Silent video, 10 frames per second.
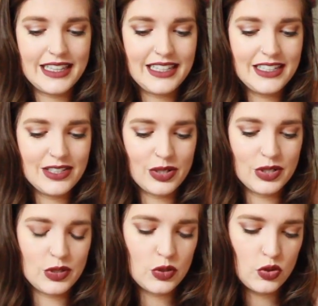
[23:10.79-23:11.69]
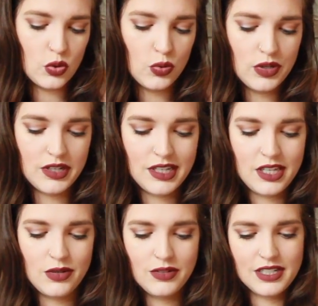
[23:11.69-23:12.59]
These are so
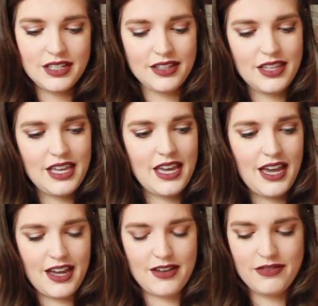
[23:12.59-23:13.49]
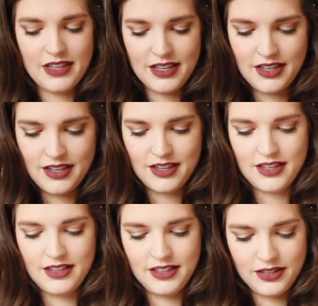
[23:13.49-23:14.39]
cute. They have
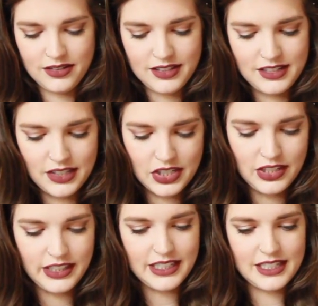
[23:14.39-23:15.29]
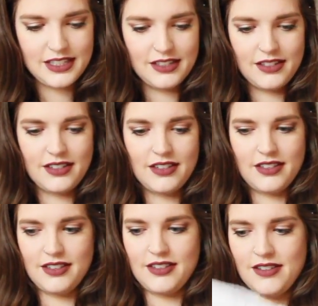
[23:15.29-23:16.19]
little succulents
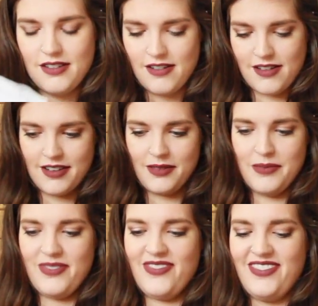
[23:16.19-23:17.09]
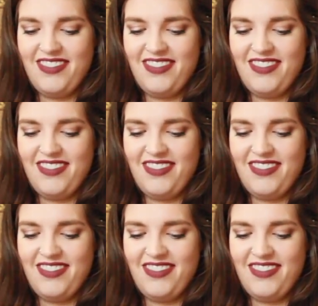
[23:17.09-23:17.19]
on them.